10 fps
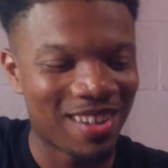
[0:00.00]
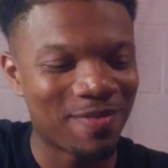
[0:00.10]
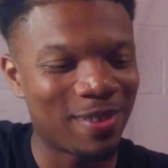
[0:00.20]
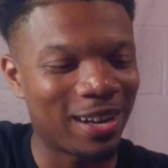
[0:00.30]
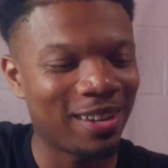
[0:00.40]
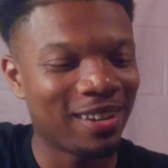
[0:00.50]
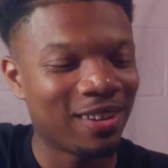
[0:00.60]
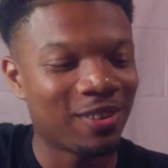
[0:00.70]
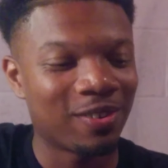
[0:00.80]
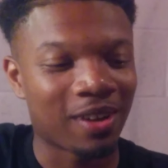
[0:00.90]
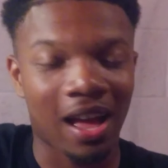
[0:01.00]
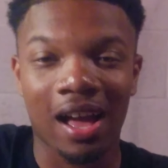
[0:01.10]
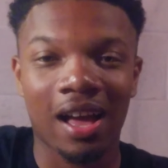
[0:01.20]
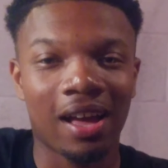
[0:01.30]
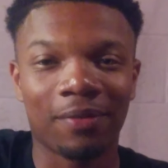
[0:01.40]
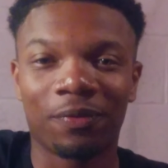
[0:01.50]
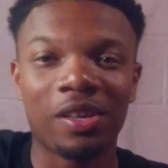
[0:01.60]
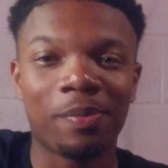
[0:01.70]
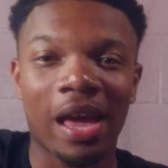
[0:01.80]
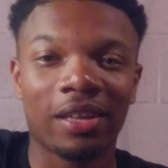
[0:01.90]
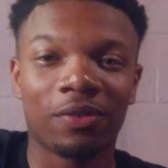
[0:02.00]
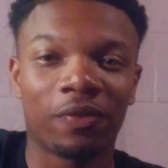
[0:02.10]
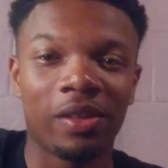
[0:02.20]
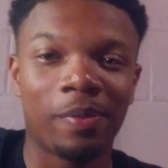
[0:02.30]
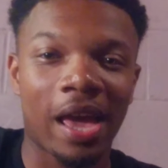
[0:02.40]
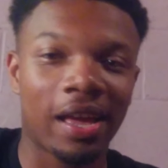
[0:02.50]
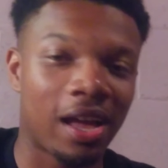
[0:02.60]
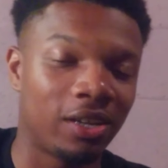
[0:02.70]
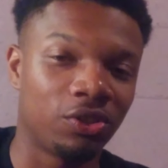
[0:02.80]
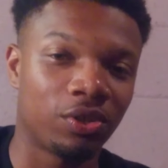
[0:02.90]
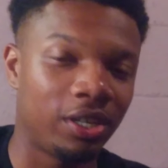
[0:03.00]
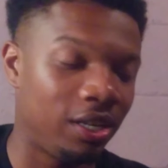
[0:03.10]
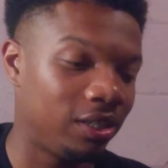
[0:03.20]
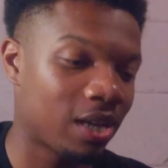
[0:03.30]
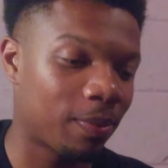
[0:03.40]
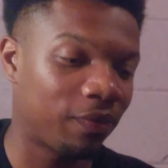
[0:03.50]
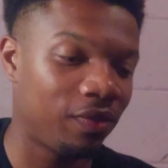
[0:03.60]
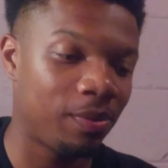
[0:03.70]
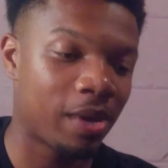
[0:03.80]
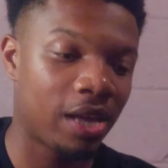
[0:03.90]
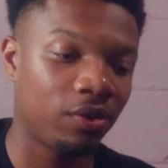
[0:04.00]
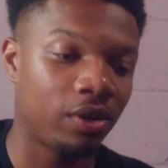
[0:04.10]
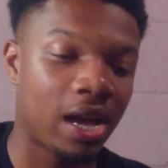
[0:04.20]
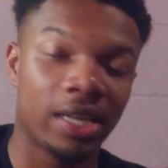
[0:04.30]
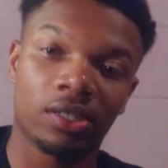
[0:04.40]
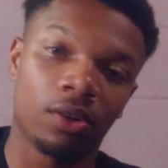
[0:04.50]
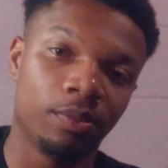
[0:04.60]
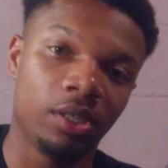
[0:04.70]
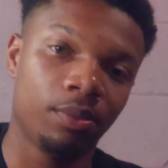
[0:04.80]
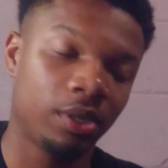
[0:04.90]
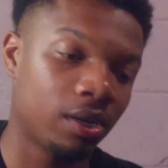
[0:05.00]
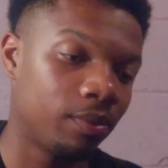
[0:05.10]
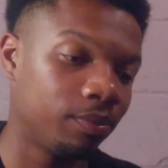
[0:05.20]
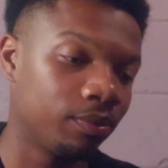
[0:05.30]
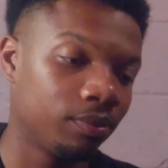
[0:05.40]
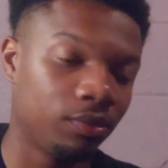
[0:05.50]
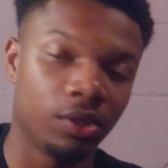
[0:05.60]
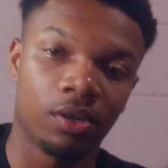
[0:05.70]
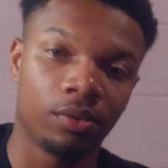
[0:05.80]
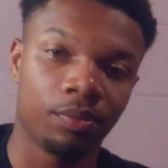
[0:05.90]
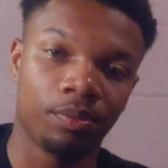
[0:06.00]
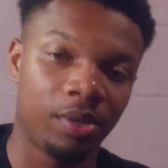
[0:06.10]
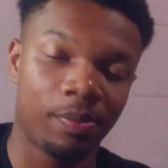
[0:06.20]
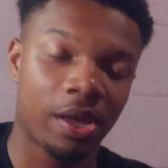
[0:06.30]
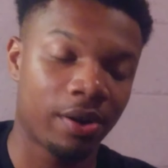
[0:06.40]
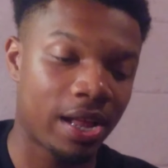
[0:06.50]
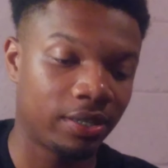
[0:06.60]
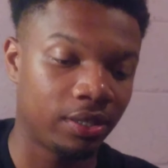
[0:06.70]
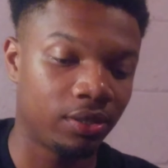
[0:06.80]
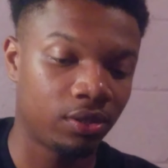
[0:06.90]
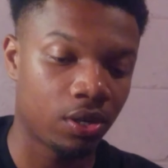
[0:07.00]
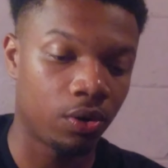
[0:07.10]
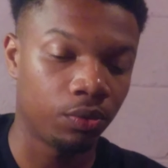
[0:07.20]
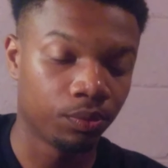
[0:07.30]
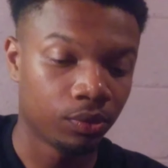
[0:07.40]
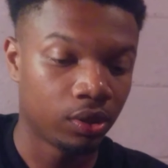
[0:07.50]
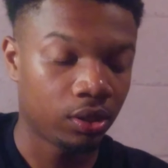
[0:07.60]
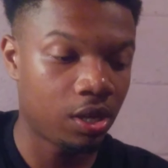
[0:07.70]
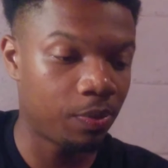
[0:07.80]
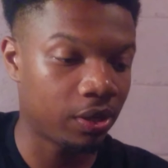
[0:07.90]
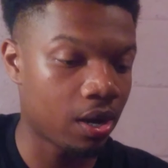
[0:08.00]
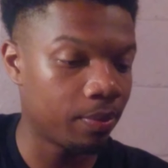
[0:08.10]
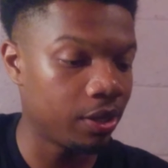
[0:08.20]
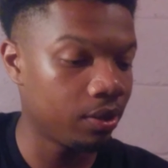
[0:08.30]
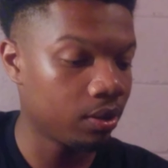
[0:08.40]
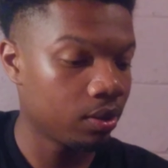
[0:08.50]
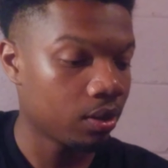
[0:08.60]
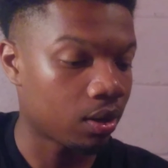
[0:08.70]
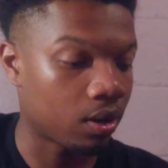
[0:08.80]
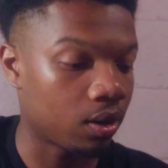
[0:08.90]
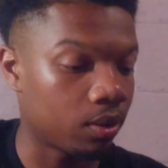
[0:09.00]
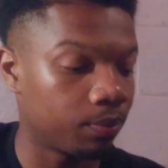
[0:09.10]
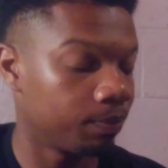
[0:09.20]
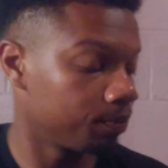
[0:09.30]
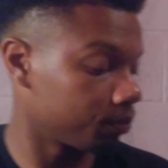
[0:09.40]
But feedback is feedback. I enjoy any type of feedback. You guys help me become, be better at this. So keep it coming. And